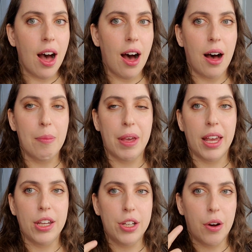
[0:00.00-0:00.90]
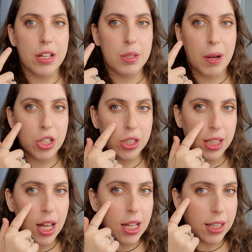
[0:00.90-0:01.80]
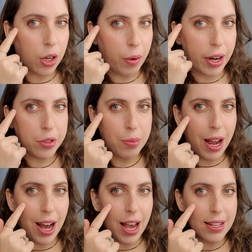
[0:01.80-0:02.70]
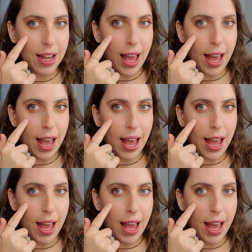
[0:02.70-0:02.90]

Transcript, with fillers: Um, you know, especially like right under my eyes,